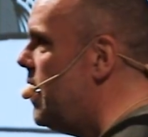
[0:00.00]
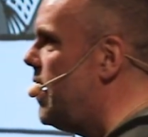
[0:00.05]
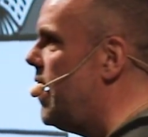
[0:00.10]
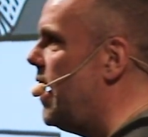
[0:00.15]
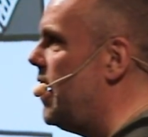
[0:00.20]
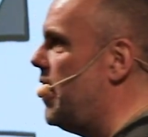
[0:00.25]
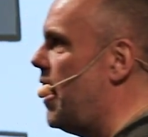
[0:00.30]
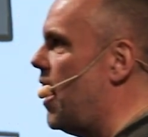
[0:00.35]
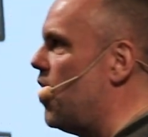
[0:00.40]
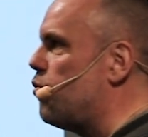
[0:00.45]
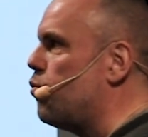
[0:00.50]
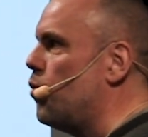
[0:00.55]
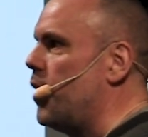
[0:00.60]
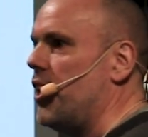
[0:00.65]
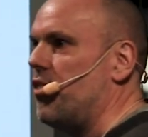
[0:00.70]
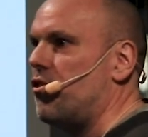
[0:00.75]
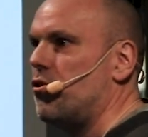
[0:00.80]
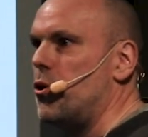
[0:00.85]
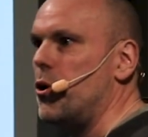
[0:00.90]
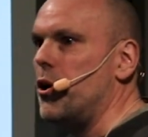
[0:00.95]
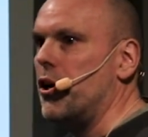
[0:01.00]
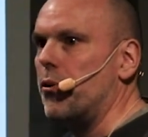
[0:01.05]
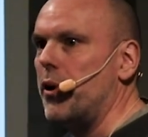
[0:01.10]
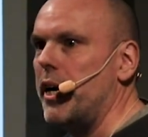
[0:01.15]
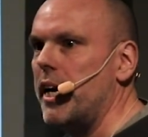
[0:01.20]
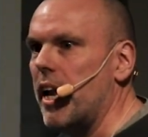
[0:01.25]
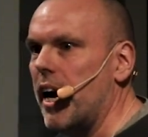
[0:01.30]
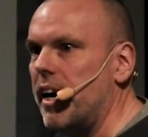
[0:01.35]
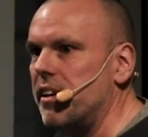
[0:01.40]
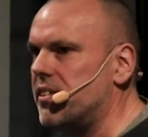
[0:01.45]
and halfway through you
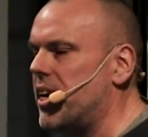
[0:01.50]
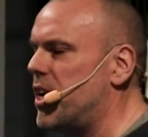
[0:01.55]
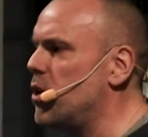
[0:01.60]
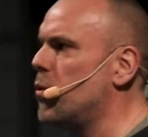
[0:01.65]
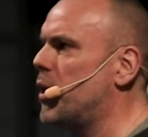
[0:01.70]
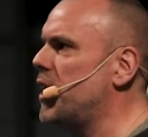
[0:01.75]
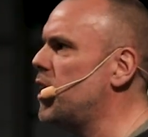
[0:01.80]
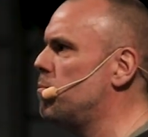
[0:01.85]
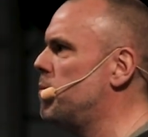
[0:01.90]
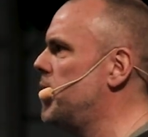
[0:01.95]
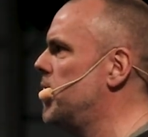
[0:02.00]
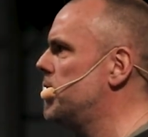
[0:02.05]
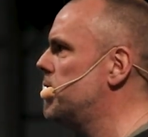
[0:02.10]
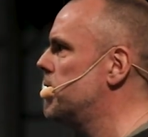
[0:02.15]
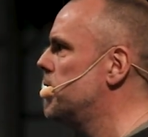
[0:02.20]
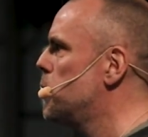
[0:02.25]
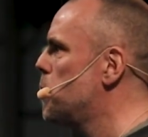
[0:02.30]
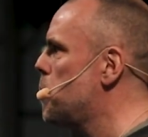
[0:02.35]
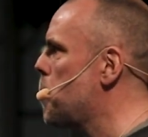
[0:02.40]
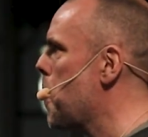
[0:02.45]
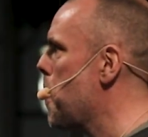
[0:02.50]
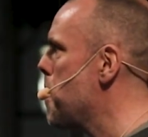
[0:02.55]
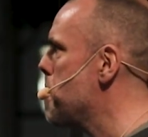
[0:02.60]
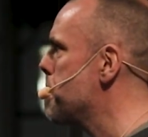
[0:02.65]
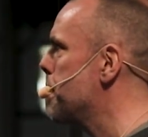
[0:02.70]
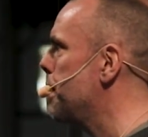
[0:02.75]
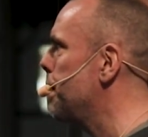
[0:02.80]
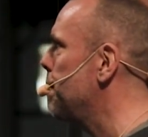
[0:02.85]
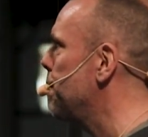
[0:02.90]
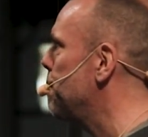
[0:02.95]
realize, hey, wait a minute.
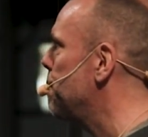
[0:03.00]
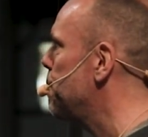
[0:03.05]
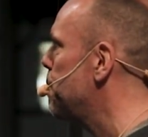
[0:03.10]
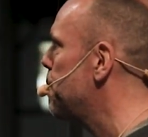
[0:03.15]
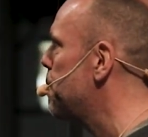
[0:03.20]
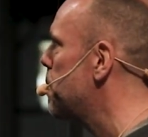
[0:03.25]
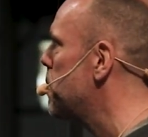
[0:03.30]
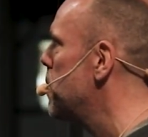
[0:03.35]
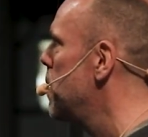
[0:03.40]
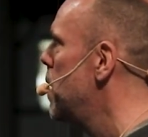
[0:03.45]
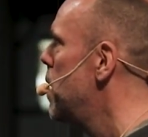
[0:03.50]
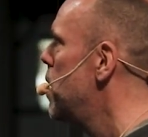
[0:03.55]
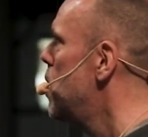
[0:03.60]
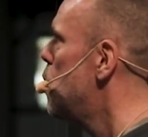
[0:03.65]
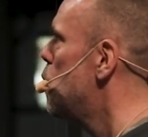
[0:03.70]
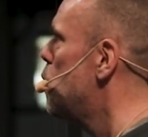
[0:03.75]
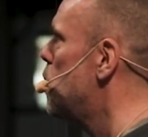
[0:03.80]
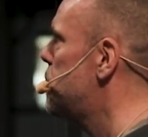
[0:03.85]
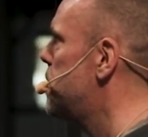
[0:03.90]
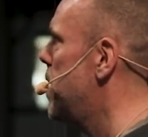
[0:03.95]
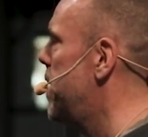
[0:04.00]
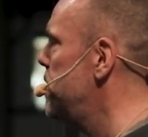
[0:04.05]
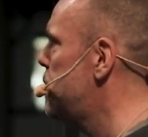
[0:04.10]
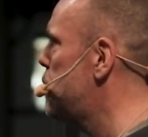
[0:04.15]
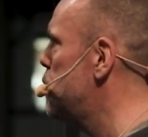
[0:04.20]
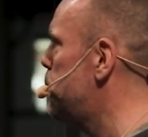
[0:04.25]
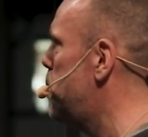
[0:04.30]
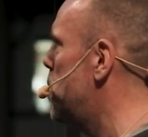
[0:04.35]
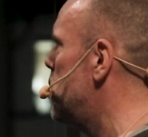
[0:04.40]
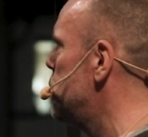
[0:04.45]
Was I
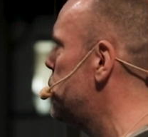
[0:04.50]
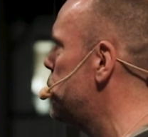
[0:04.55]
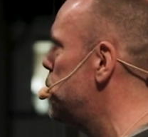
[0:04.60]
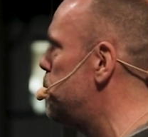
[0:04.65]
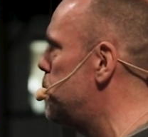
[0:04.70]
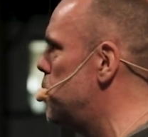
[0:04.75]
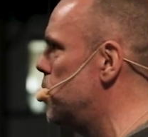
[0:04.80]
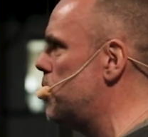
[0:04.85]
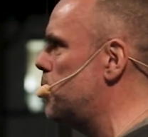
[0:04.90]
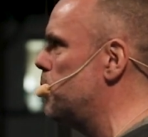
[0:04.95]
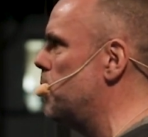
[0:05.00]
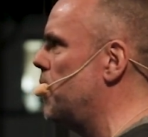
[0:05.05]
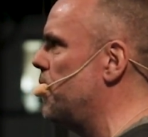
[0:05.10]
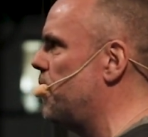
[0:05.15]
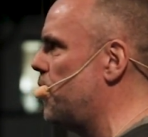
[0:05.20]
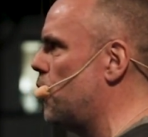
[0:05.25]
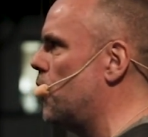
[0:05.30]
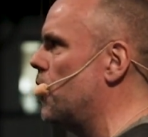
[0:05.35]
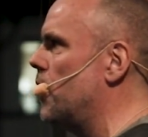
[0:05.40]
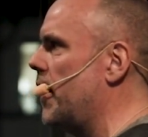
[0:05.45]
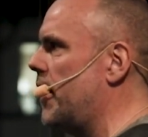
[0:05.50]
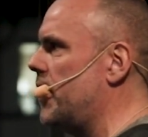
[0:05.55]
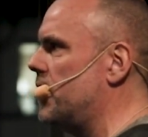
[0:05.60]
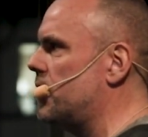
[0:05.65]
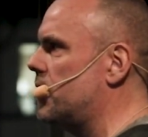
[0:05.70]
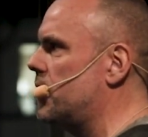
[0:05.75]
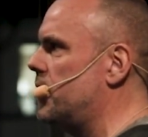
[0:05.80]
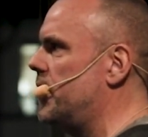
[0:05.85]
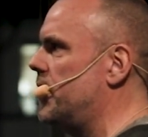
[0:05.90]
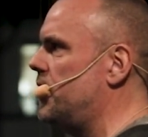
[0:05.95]
supposed to put my 4
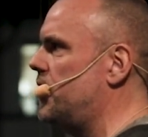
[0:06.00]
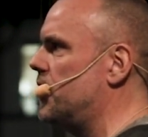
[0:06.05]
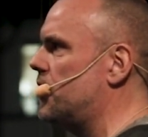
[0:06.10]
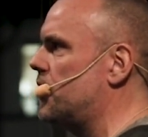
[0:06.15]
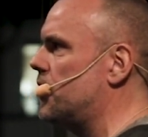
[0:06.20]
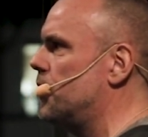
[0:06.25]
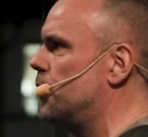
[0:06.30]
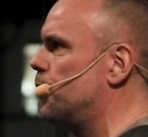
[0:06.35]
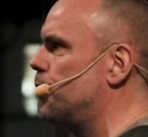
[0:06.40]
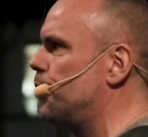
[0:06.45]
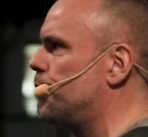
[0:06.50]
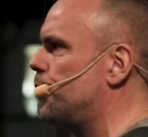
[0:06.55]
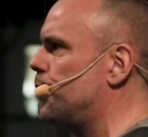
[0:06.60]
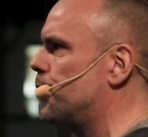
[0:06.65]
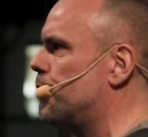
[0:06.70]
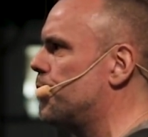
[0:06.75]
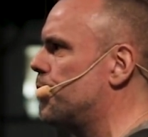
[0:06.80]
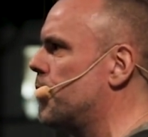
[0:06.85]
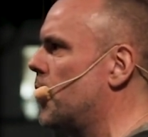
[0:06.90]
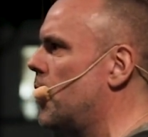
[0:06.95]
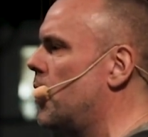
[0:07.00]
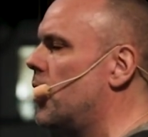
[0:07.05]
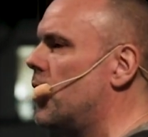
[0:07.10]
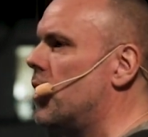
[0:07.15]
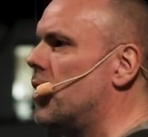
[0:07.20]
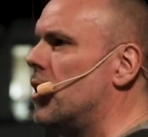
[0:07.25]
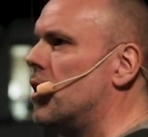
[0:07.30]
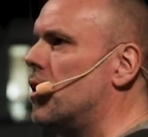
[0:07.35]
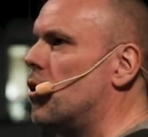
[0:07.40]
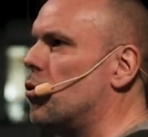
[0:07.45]
last digits?
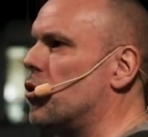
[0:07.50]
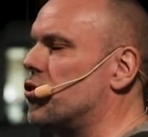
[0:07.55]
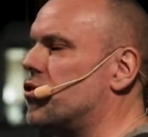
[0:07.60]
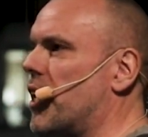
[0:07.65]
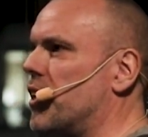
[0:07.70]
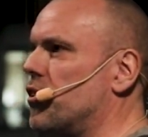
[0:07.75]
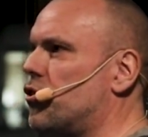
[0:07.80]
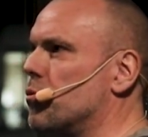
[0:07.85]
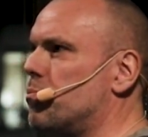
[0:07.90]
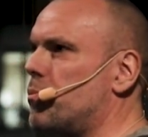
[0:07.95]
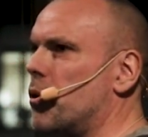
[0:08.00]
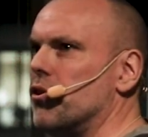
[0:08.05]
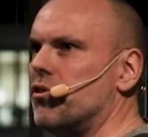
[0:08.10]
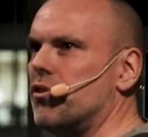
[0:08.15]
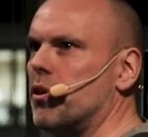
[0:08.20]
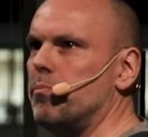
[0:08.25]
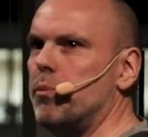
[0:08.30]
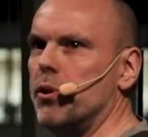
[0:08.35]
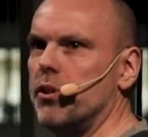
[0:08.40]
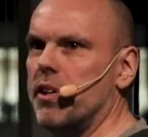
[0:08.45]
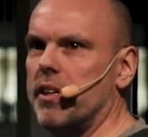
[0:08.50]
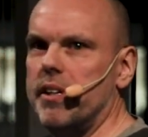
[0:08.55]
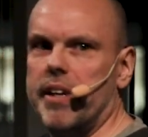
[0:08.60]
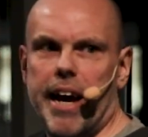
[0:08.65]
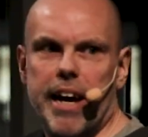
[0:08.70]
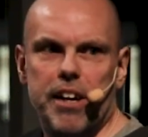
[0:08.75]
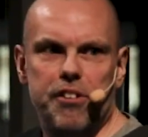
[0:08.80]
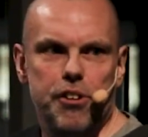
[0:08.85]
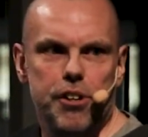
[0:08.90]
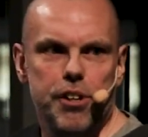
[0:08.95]
Was I supposed to put a
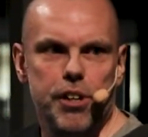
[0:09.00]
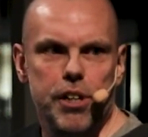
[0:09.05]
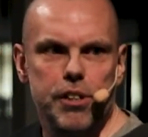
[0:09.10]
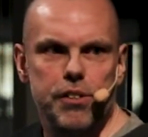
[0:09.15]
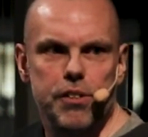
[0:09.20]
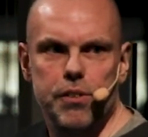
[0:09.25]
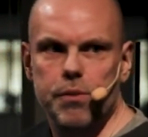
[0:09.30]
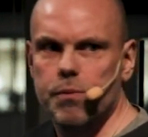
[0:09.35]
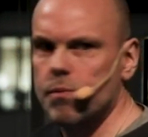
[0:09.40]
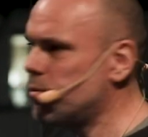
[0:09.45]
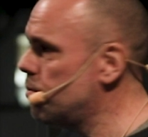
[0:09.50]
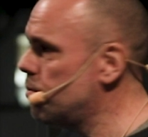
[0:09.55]
dash or not?